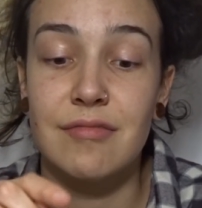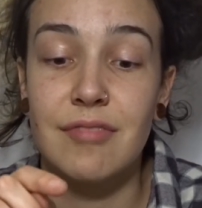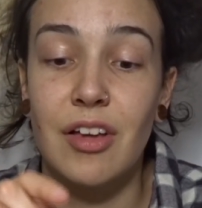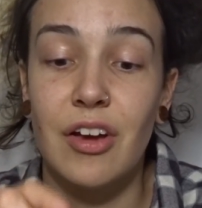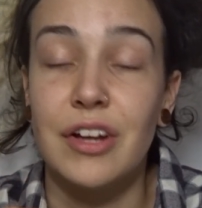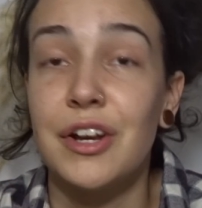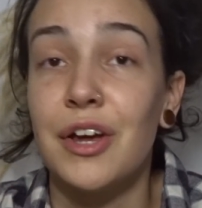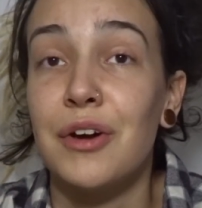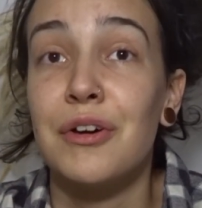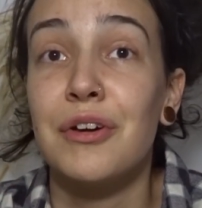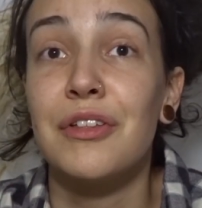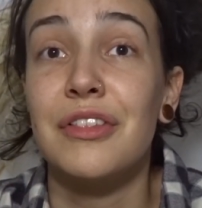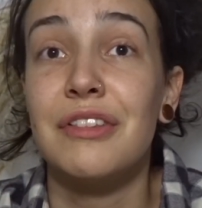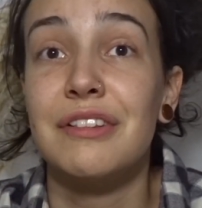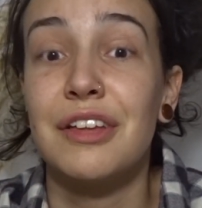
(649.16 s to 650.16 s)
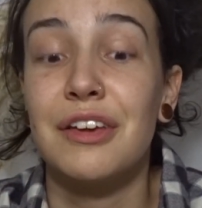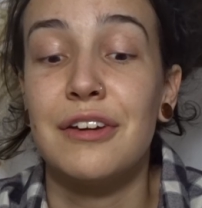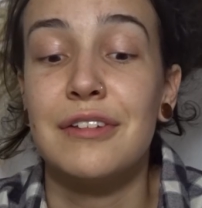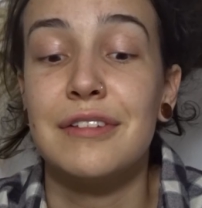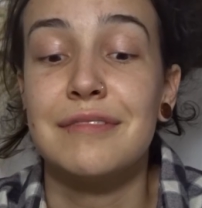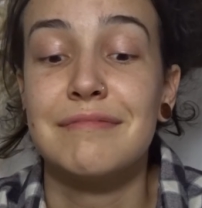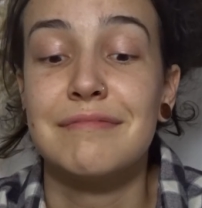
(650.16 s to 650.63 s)
I know
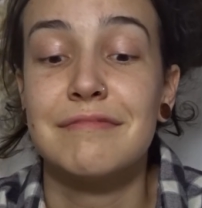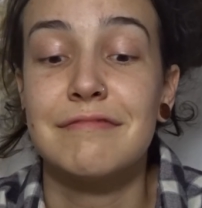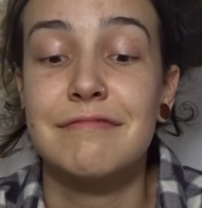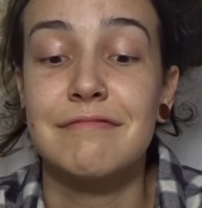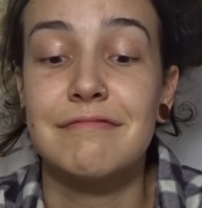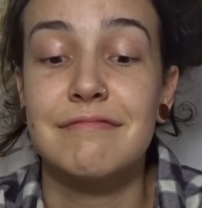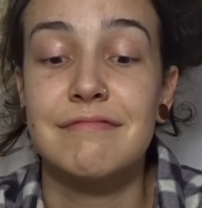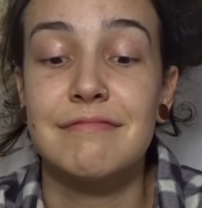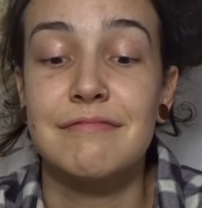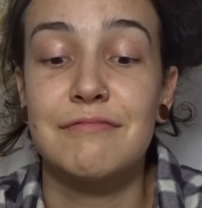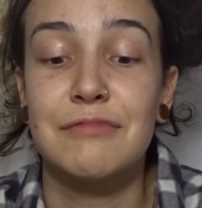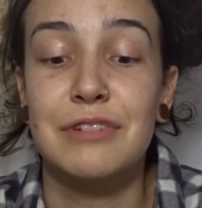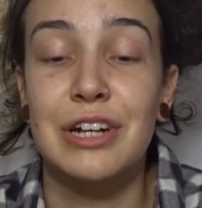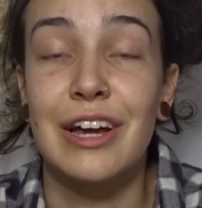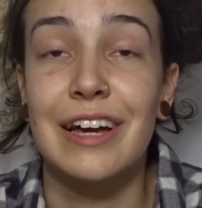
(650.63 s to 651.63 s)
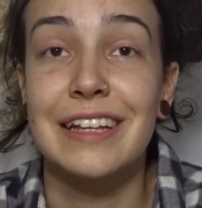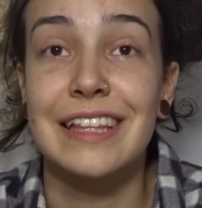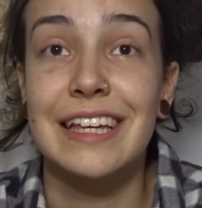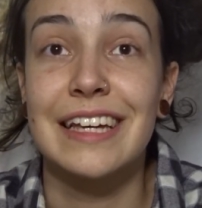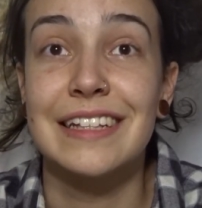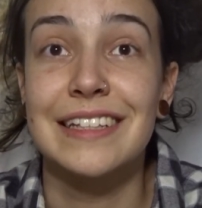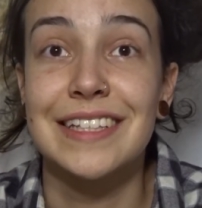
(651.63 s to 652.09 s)
who would like
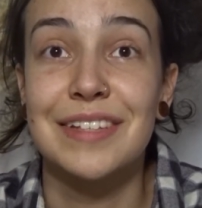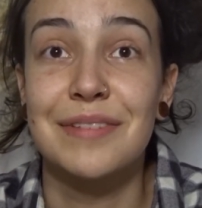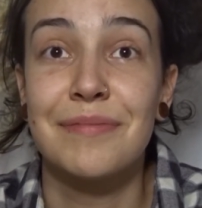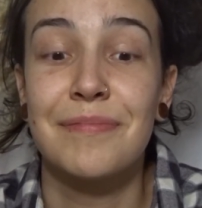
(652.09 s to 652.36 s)
these,